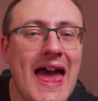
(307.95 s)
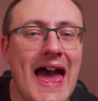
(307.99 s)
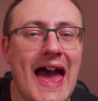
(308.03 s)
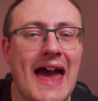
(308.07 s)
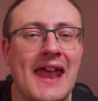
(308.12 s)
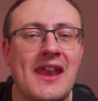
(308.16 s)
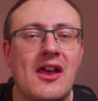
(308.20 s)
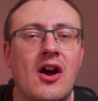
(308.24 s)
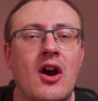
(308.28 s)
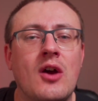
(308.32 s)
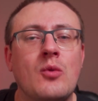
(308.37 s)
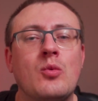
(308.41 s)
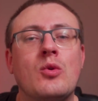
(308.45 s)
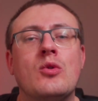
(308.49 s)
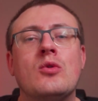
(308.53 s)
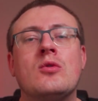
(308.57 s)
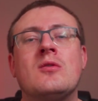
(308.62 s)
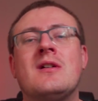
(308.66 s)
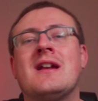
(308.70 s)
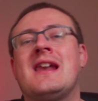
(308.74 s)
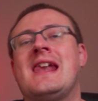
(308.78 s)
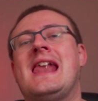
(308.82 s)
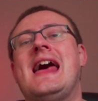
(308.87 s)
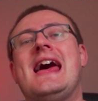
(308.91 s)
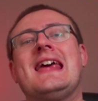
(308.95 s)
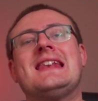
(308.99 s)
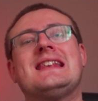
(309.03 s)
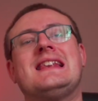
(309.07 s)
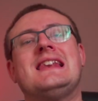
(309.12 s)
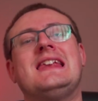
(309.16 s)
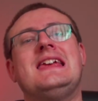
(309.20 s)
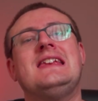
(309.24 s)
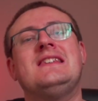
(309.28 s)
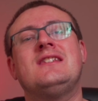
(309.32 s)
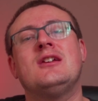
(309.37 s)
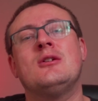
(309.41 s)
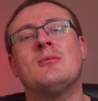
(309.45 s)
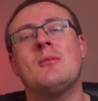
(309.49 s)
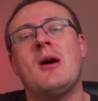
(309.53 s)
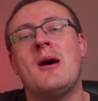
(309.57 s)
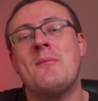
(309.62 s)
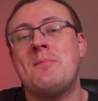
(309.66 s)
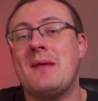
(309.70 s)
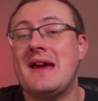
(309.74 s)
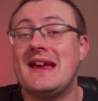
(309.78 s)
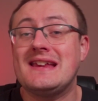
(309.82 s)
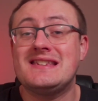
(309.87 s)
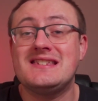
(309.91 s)
and I will gladly do my
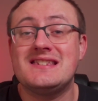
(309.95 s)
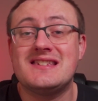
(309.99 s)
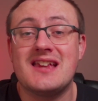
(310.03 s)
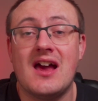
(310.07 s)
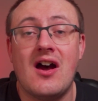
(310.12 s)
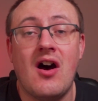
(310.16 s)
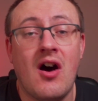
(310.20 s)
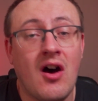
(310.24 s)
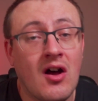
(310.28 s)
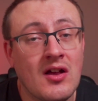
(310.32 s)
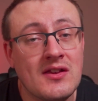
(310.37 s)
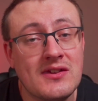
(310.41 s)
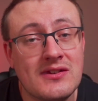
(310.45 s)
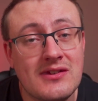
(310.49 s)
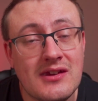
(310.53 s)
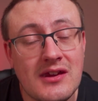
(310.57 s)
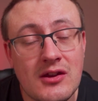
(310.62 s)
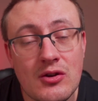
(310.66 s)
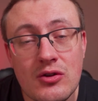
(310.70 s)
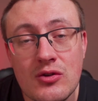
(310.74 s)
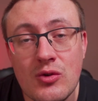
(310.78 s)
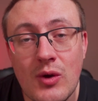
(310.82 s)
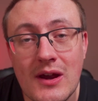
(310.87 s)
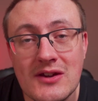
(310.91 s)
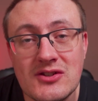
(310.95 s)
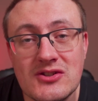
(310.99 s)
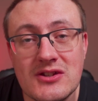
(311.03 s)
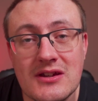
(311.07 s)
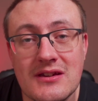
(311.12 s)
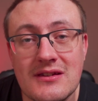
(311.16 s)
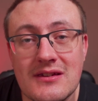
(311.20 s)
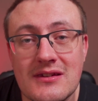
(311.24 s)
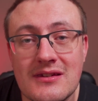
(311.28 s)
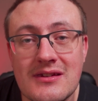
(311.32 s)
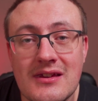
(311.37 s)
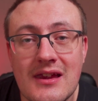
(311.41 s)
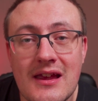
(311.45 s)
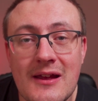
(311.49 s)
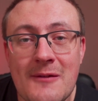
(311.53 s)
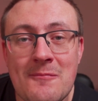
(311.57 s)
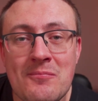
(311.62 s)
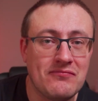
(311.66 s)
best to answer your questions.